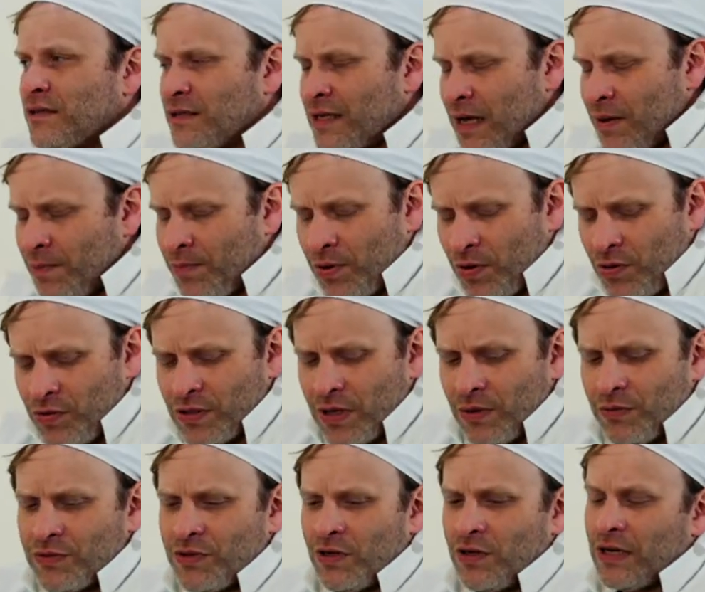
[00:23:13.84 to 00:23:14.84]
Shampoos
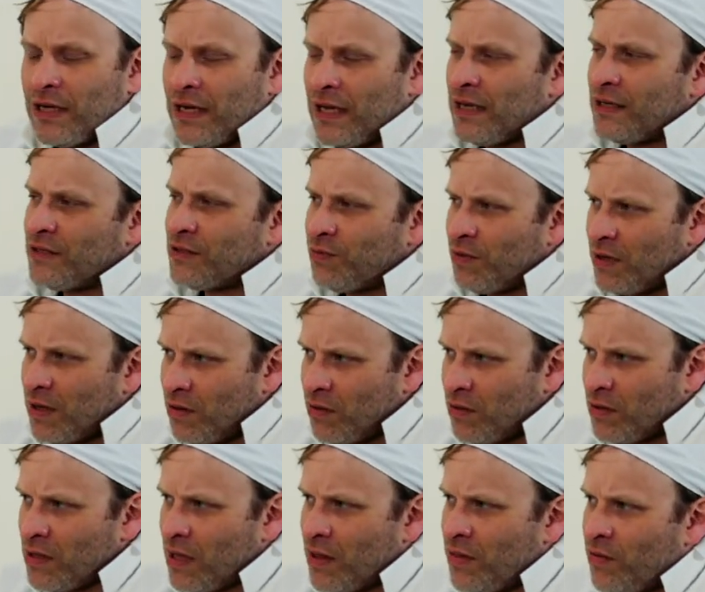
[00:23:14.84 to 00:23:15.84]
I was looking at as well,
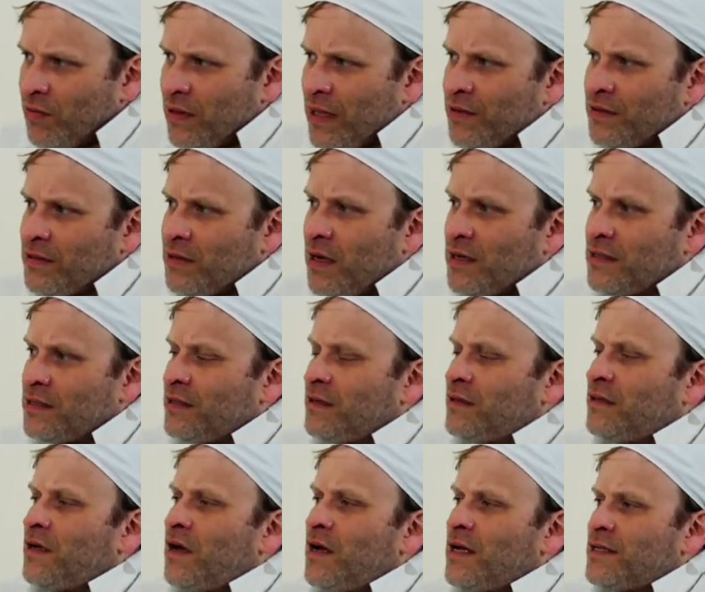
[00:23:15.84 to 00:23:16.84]
because I thought that was nice
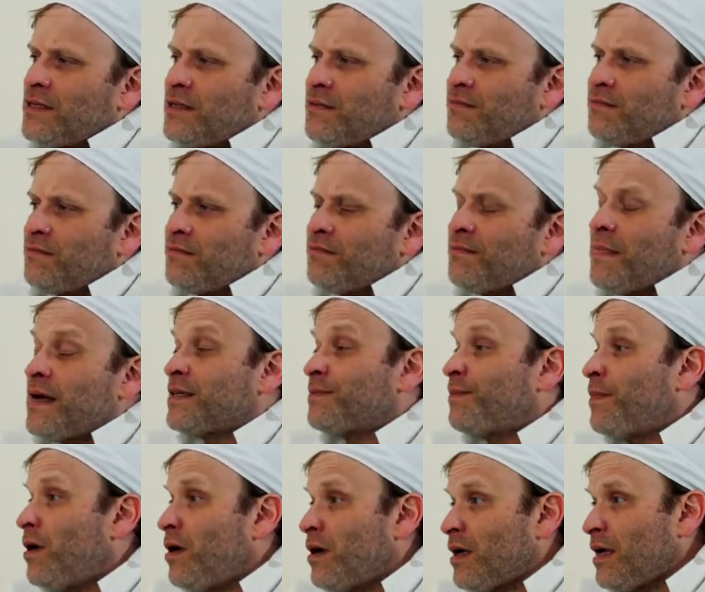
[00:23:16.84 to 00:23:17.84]
and nice mass
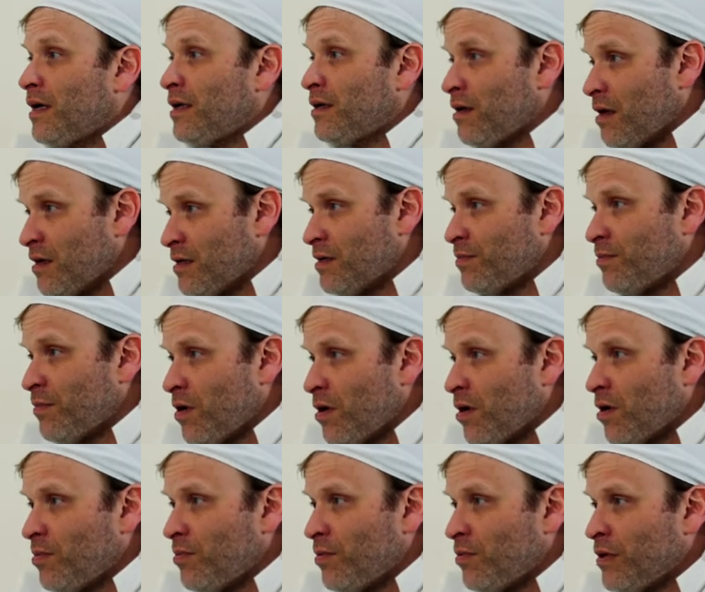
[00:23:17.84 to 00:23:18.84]
market, nice and
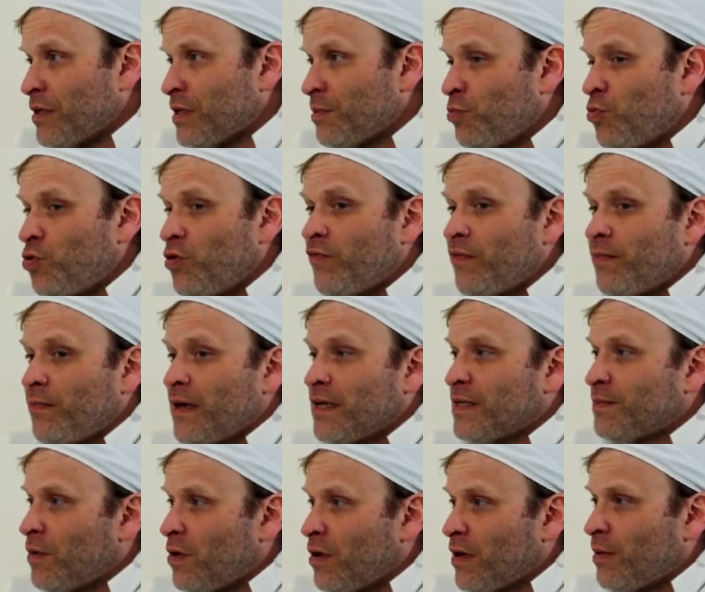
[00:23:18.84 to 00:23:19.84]
market. Mm-hmm. It's more of a
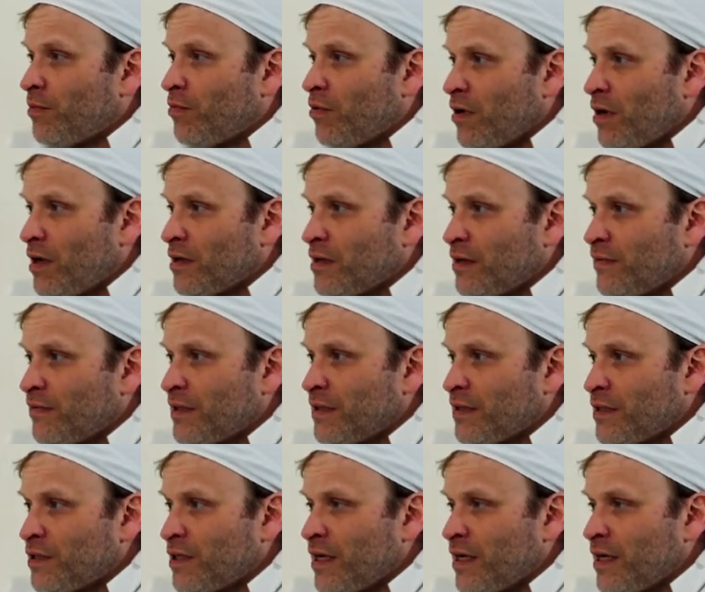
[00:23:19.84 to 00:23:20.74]
mass market product, I think, the